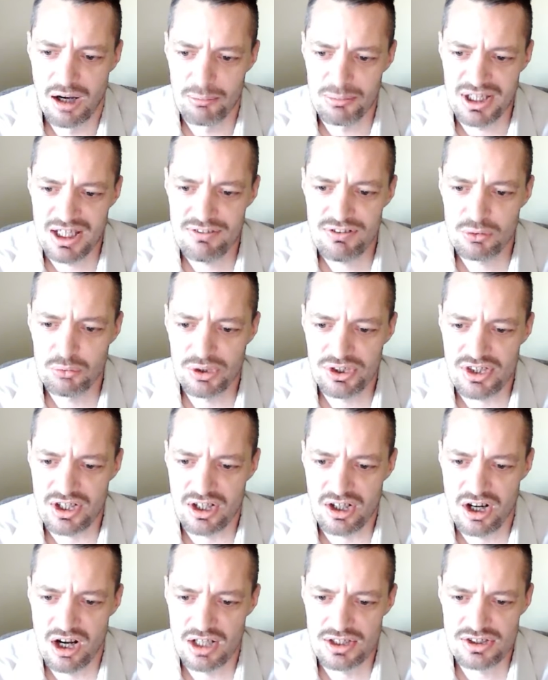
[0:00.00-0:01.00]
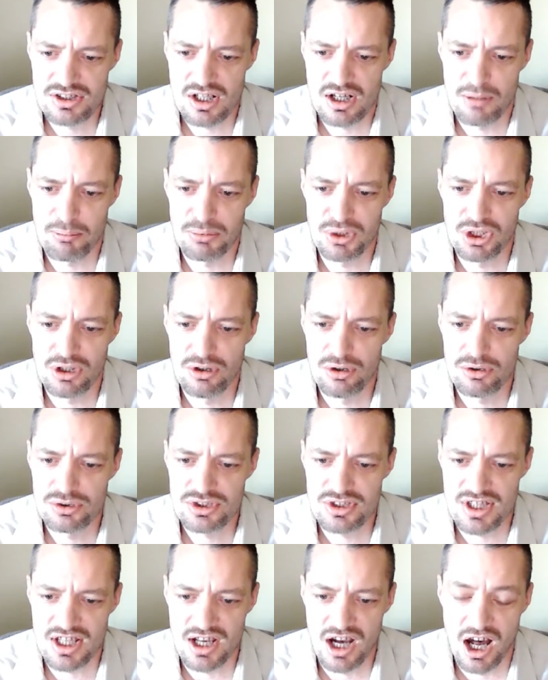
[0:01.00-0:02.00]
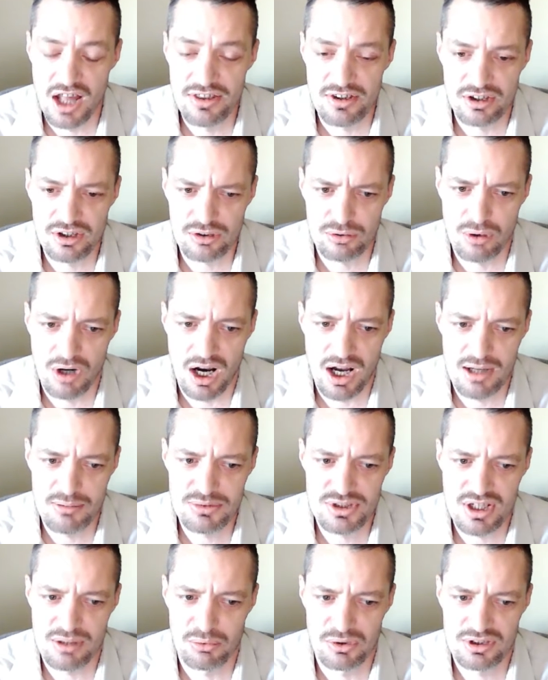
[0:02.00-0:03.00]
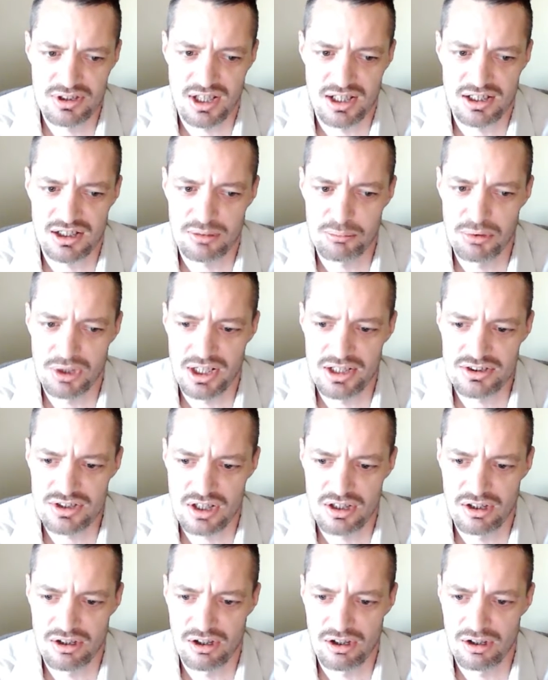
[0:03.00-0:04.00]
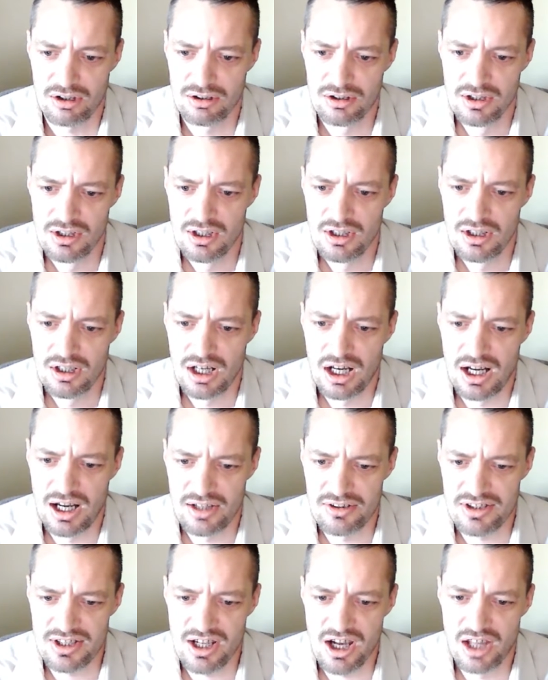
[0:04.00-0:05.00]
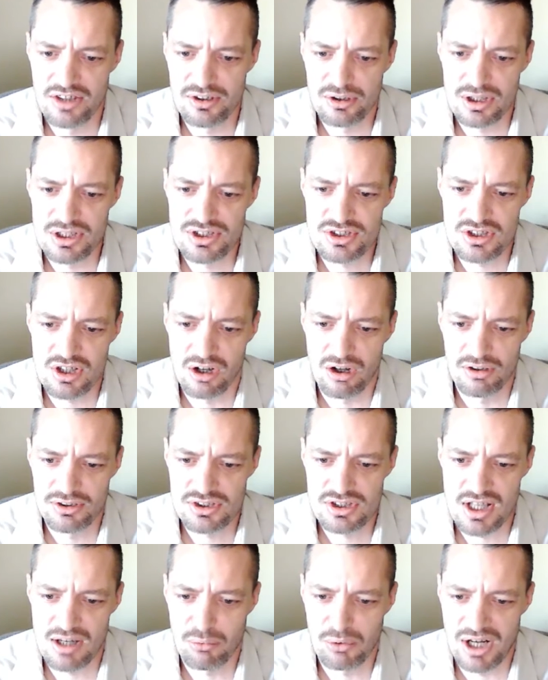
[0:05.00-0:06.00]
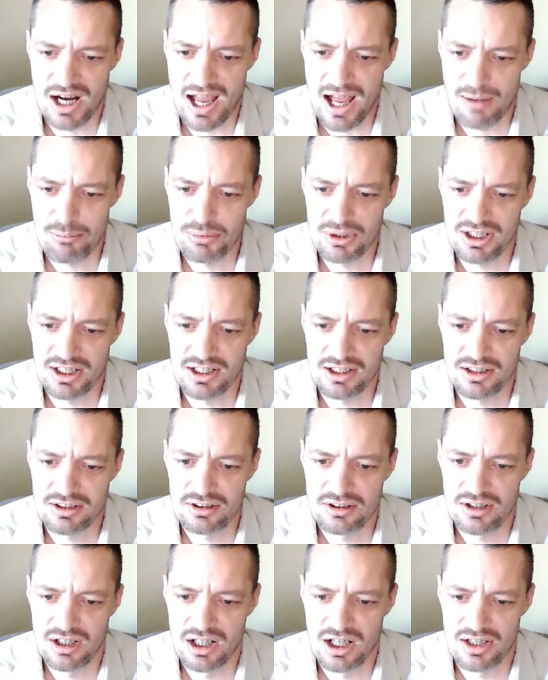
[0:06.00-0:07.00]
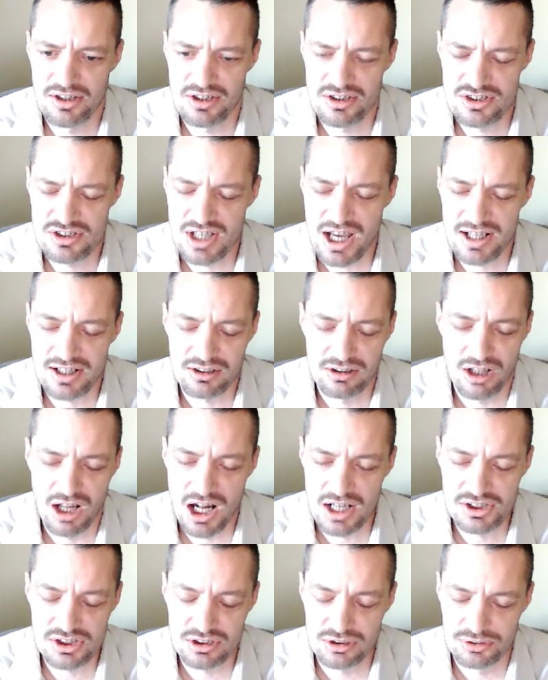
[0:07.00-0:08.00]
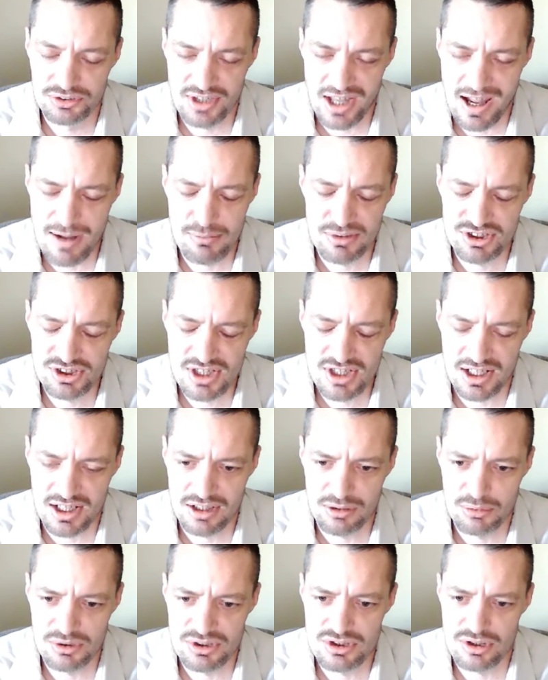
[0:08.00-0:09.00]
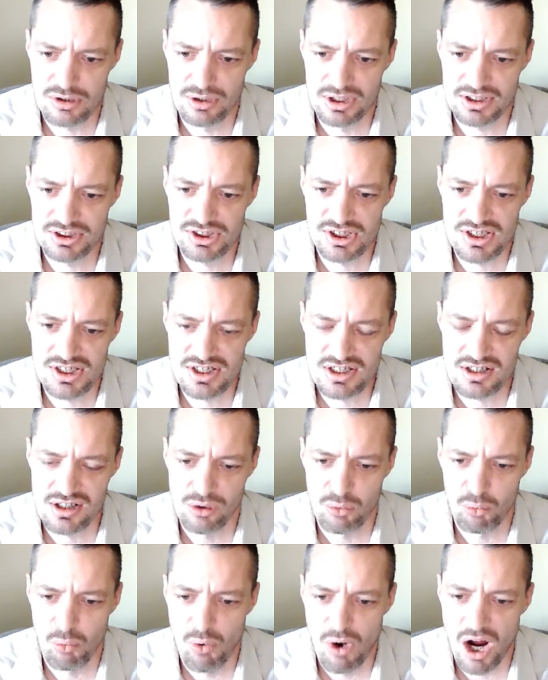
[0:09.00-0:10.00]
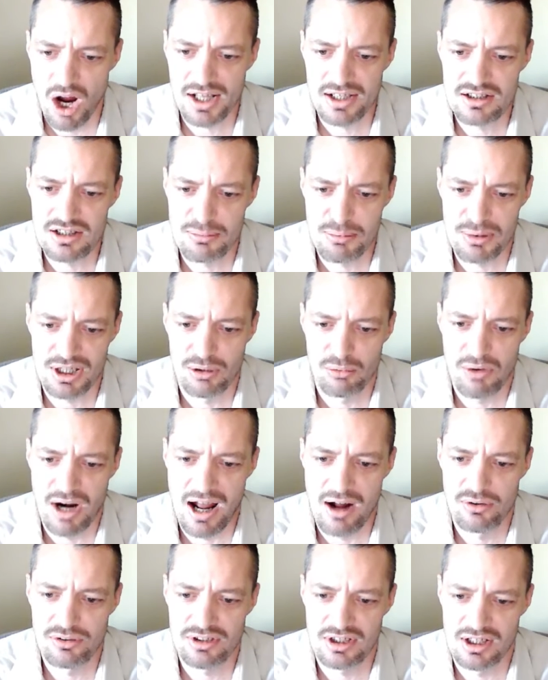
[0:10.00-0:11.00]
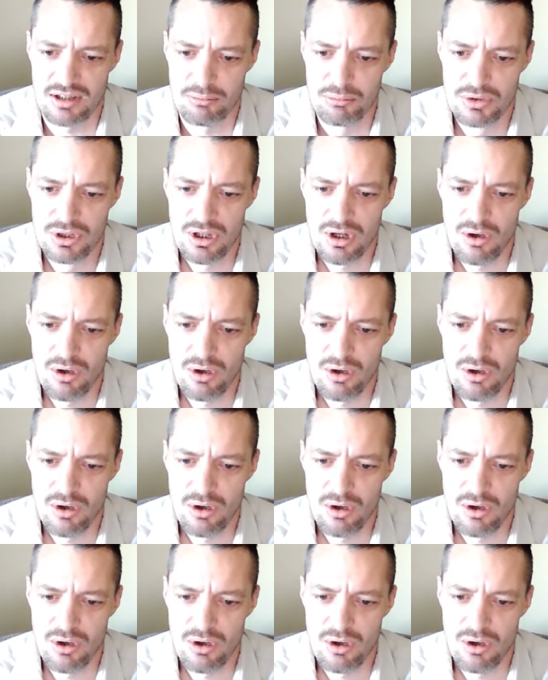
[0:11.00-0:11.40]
Even with the constant abuse, the other crimes that were taking place on her, the other assaults that were happening, the psychological damage that he was doing, she still wanted to be around him.